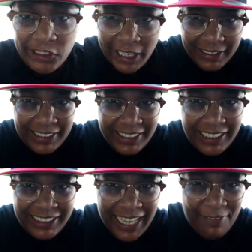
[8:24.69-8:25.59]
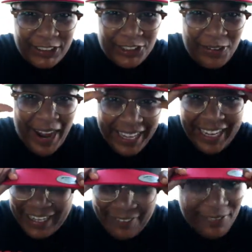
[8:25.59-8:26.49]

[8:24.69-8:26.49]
shout out to Savage Grind, I didn't